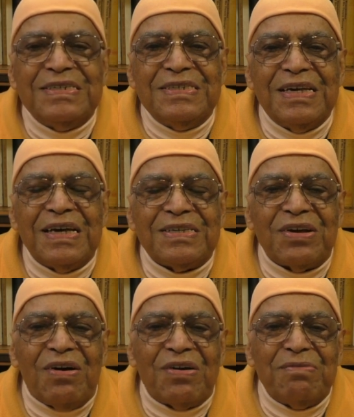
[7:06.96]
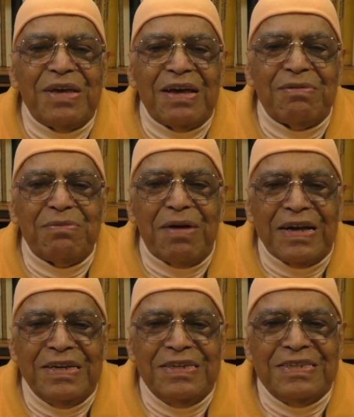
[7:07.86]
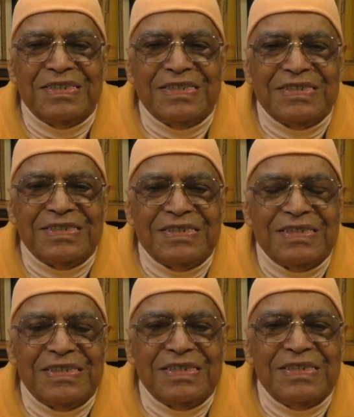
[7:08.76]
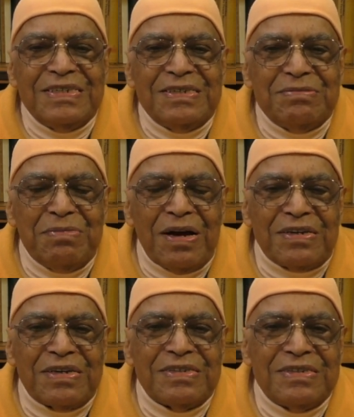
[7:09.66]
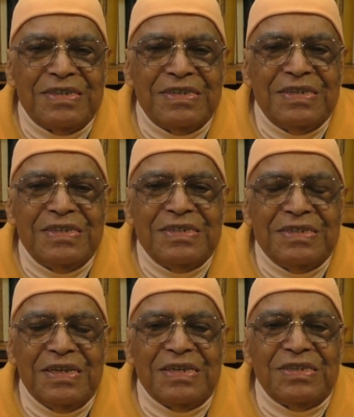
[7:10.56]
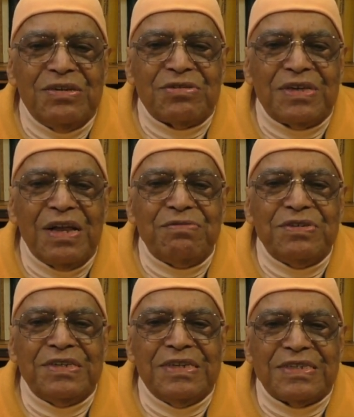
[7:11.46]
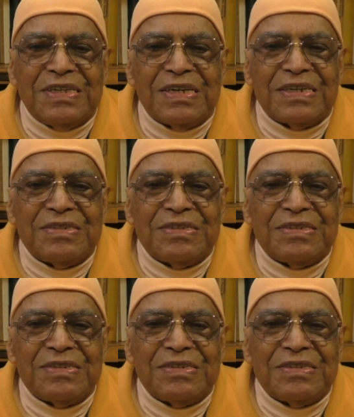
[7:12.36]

Yes, God may have a mind, but there is no selfishness there.